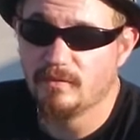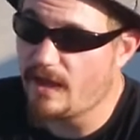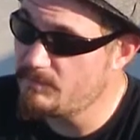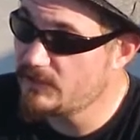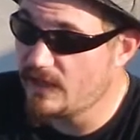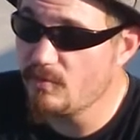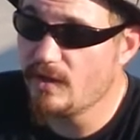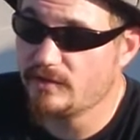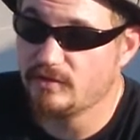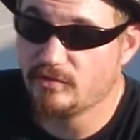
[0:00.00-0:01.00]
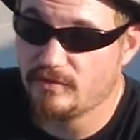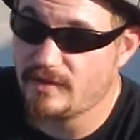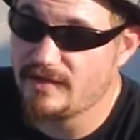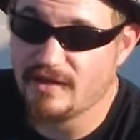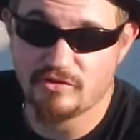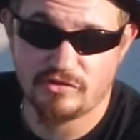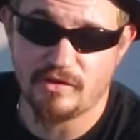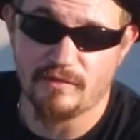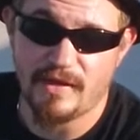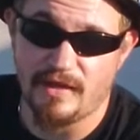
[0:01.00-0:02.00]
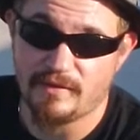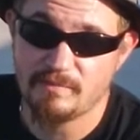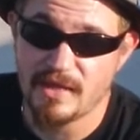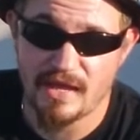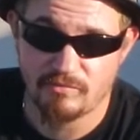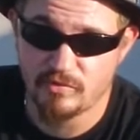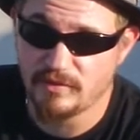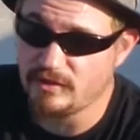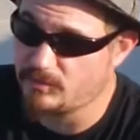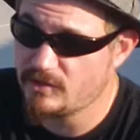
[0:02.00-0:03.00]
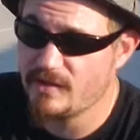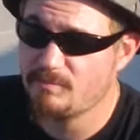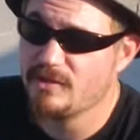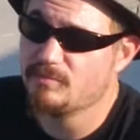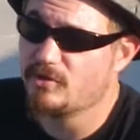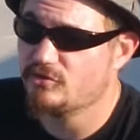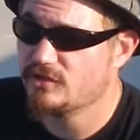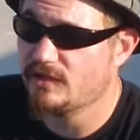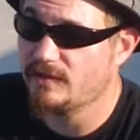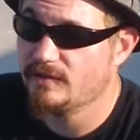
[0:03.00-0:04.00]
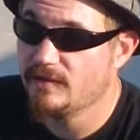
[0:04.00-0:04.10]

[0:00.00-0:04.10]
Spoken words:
I mean, KY, they ain't got shit on that. They may have two things, but they don't have peanut butter and jelly.